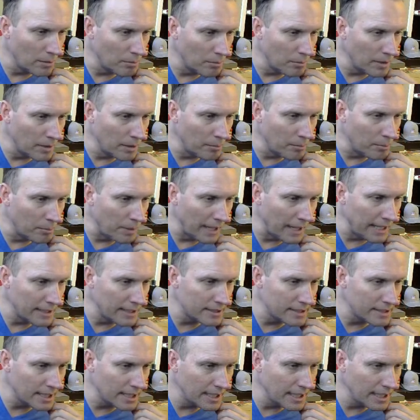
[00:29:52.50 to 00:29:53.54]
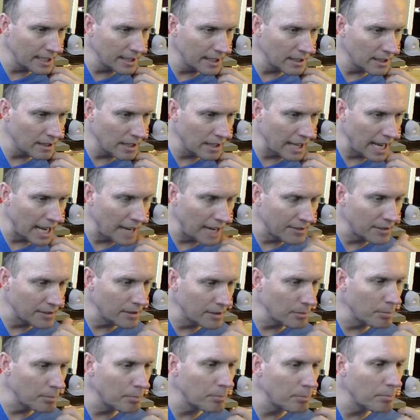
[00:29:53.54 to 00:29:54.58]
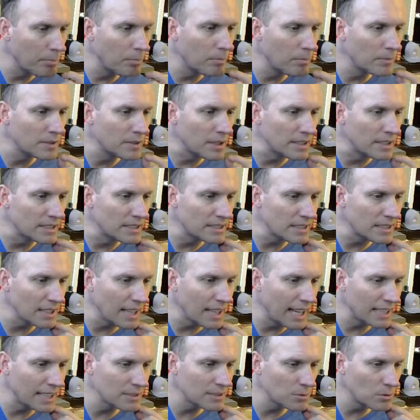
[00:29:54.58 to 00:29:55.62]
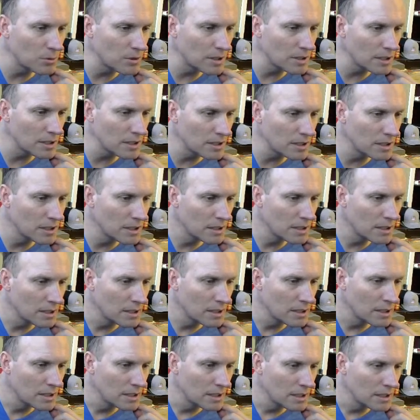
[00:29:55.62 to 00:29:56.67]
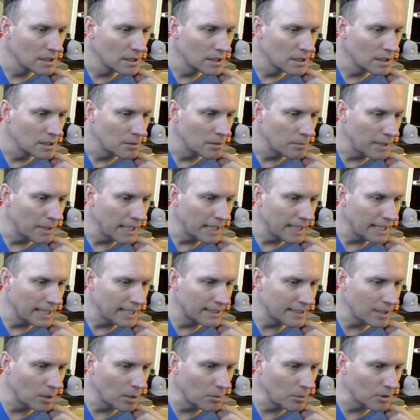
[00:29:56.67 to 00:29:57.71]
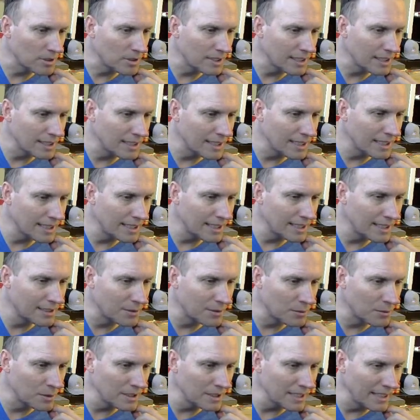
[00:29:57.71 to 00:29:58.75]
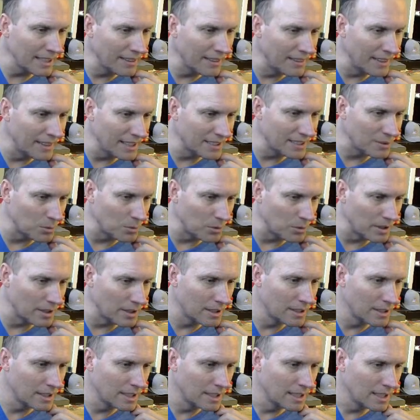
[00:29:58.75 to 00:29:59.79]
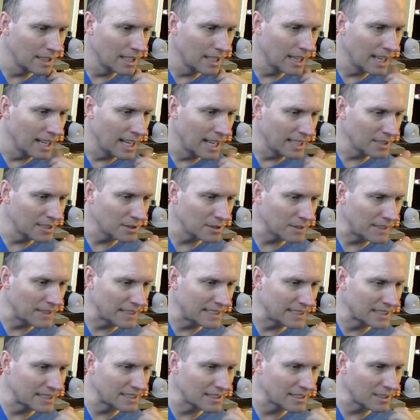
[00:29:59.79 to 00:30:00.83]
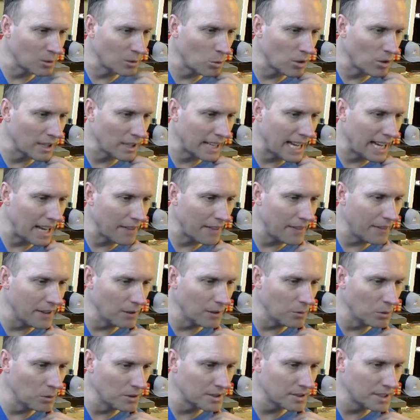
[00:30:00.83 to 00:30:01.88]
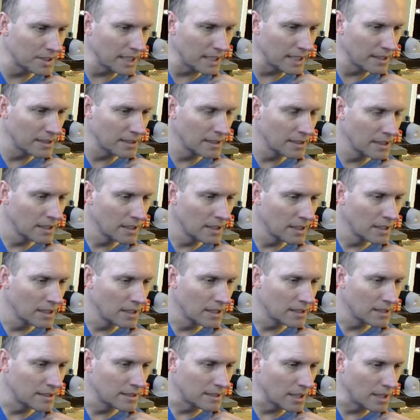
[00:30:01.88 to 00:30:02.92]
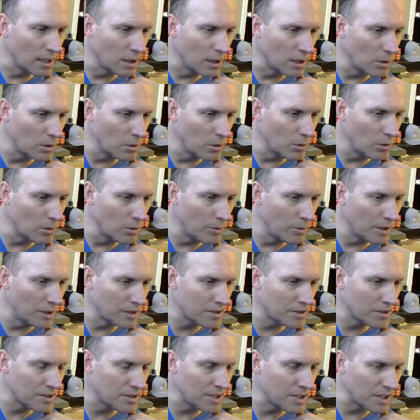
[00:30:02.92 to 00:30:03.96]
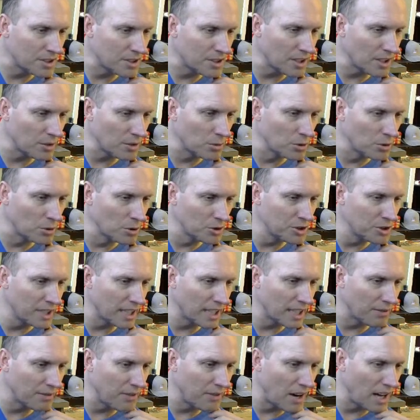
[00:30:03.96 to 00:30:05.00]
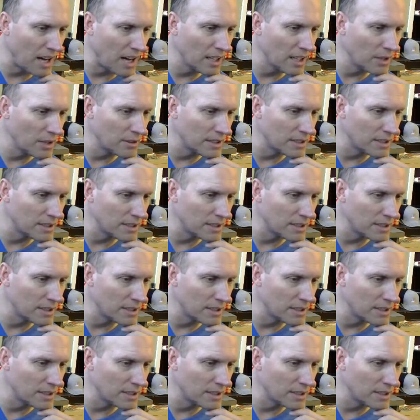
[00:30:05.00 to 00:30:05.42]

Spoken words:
it based here after. So is this the last one? Man, it's really this one. I just don't think this is going to work out though. We'll see. So there's certain rules you got to follow in